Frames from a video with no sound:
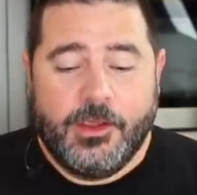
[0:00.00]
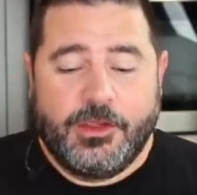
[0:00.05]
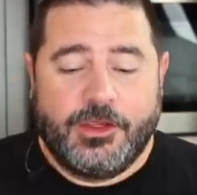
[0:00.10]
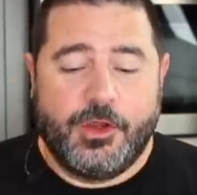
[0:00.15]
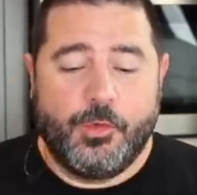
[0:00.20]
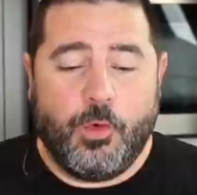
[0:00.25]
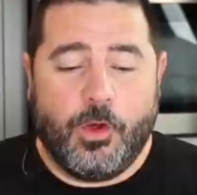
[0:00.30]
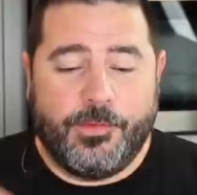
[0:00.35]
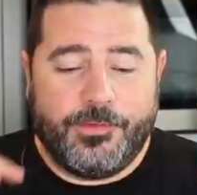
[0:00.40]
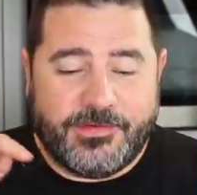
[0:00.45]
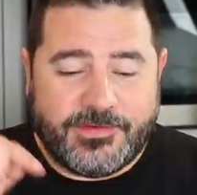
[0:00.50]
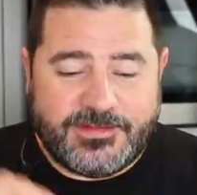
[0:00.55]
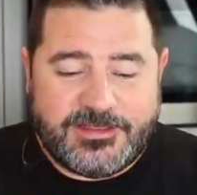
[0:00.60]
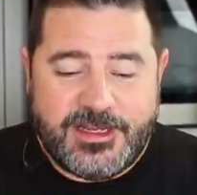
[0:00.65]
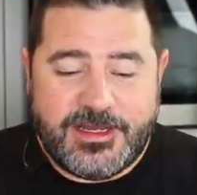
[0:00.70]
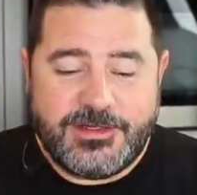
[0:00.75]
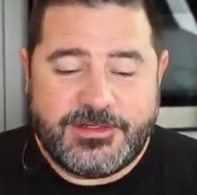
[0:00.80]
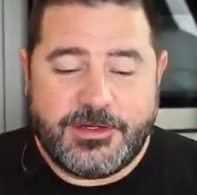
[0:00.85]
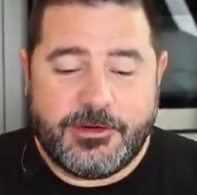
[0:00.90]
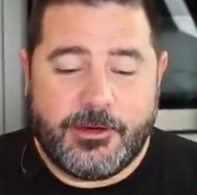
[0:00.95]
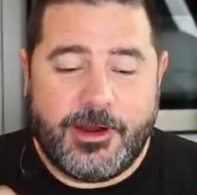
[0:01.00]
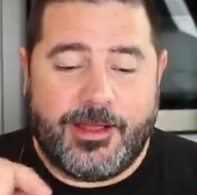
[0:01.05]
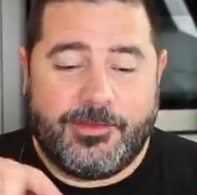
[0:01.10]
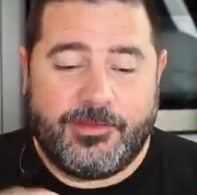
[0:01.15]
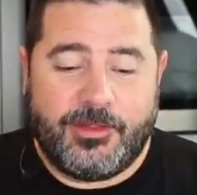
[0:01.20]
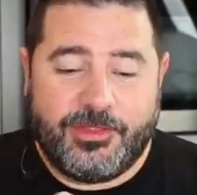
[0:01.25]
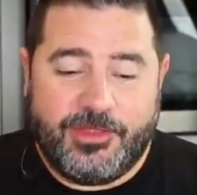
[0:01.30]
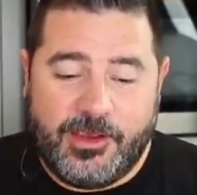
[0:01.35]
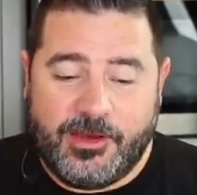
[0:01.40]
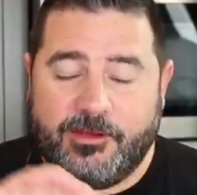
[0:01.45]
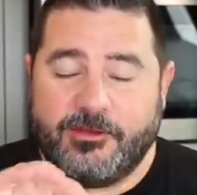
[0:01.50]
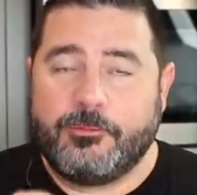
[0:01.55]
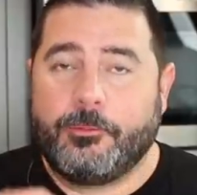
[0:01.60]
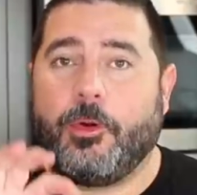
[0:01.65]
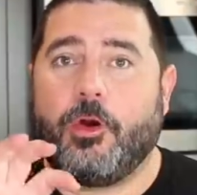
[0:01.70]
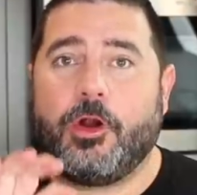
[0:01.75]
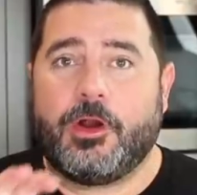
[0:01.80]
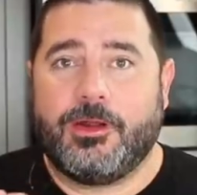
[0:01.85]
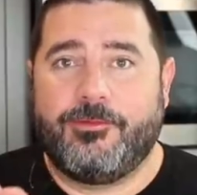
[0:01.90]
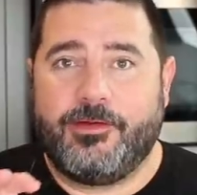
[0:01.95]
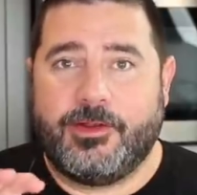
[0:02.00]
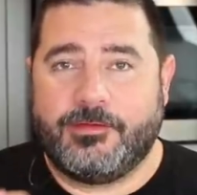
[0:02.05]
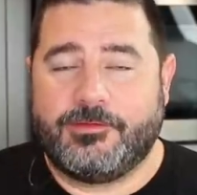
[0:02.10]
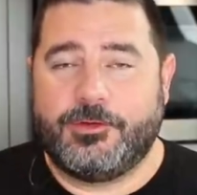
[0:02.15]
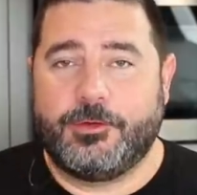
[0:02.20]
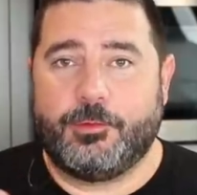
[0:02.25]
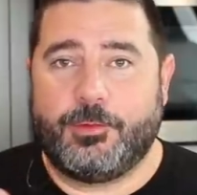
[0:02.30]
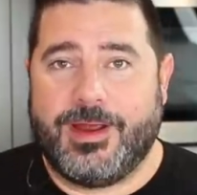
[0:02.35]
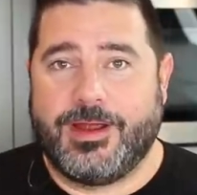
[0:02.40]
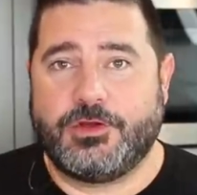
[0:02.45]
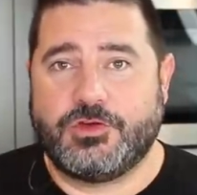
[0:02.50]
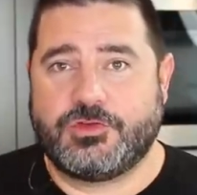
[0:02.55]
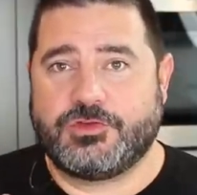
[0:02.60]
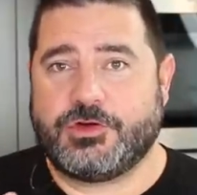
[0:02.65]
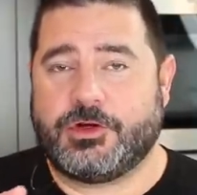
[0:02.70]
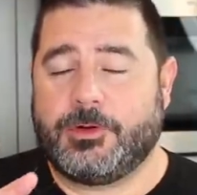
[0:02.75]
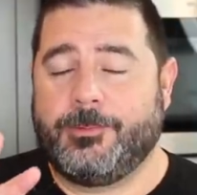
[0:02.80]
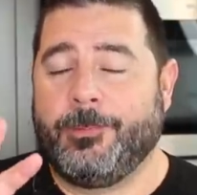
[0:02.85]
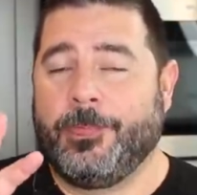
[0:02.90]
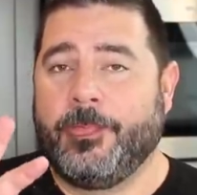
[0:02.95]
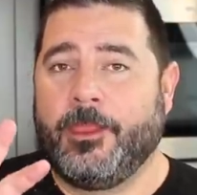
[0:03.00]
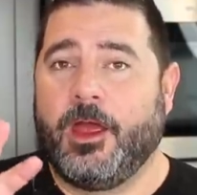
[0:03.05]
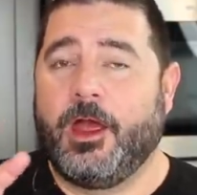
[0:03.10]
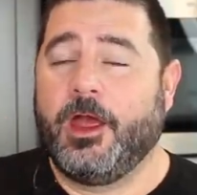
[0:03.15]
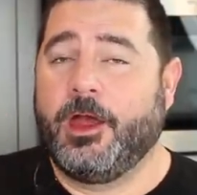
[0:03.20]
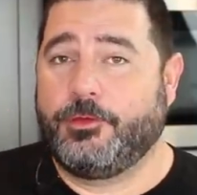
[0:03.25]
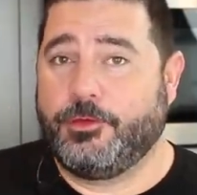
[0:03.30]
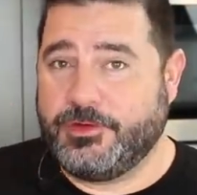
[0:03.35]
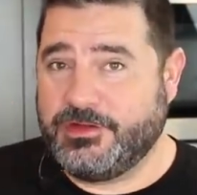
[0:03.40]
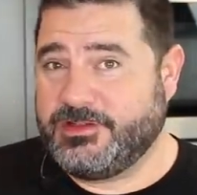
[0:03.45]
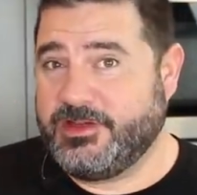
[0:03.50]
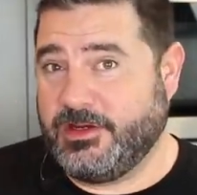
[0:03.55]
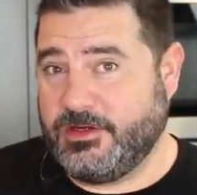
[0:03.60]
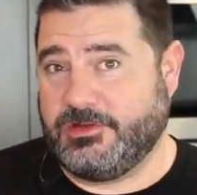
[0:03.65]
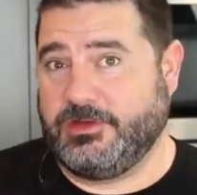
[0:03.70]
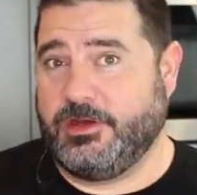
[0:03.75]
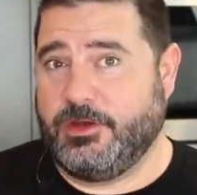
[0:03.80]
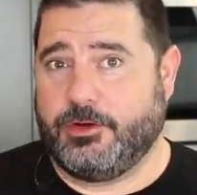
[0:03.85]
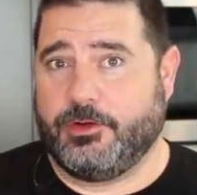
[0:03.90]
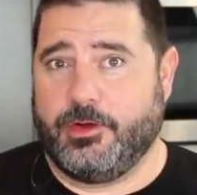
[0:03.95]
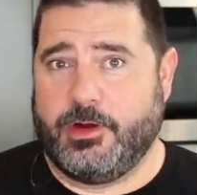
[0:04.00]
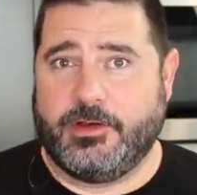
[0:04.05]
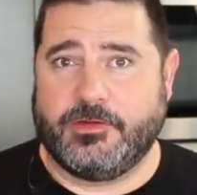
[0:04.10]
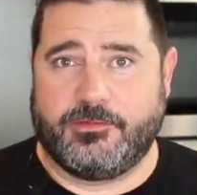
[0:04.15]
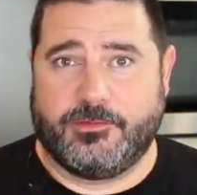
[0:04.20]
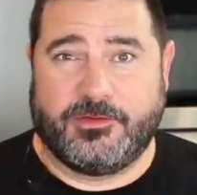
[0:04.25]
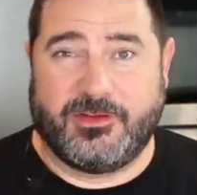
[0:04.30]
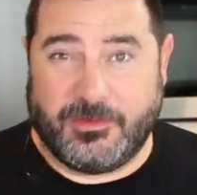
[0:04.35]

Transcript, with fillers: You want the center and the thickest part of it to register 160 degrees,